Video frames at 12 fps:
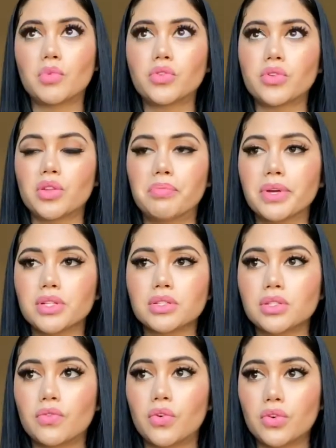Most of the
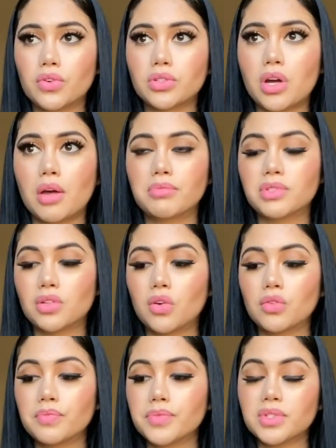pictures are photoshopped,
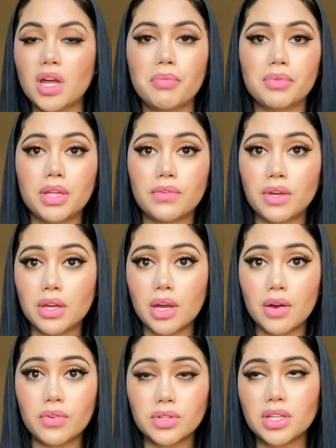so stop believing
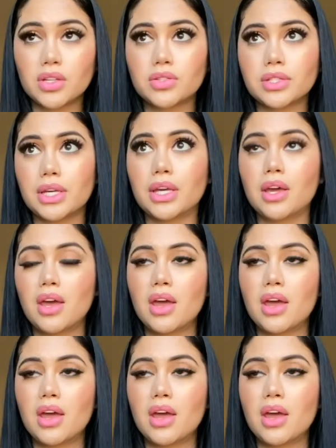everything you see.